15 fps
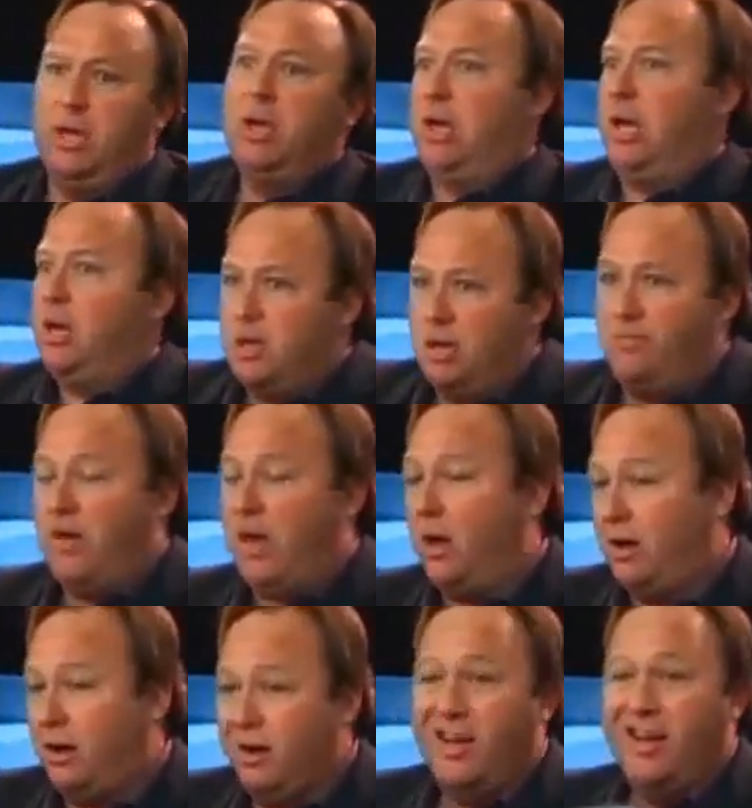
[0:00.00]
kidney
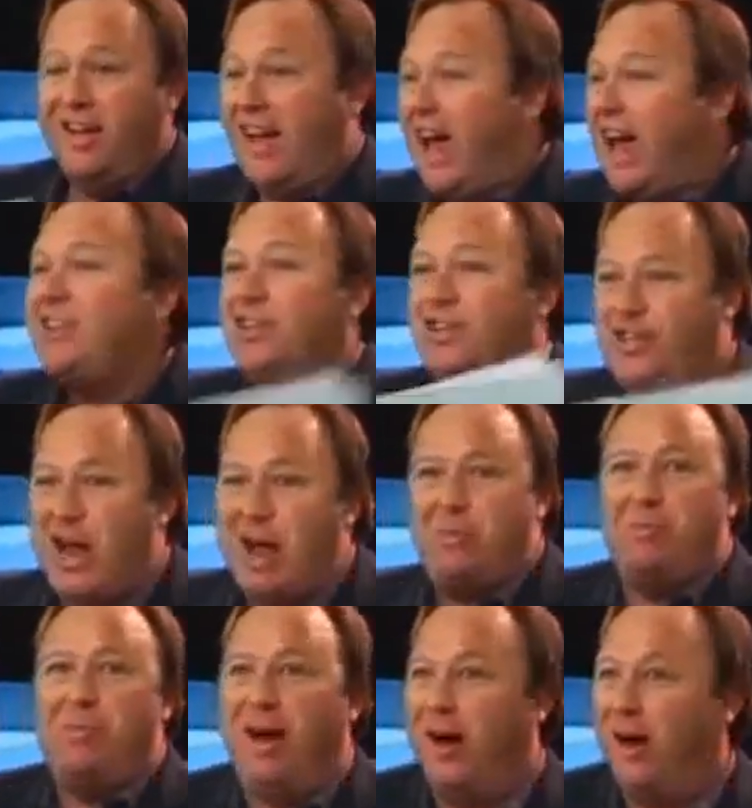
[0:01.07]
failure. Just ship them
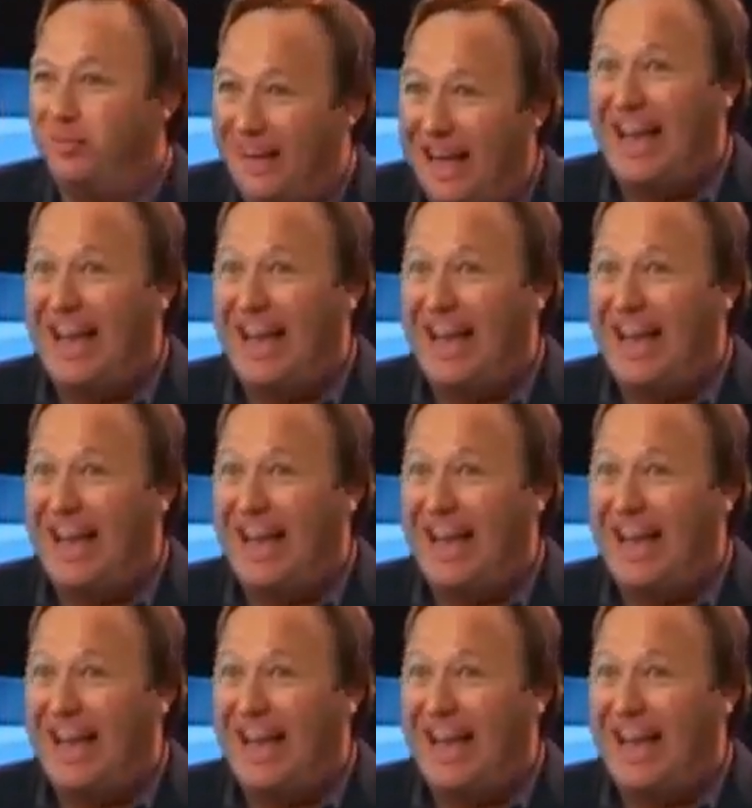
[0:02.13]
home.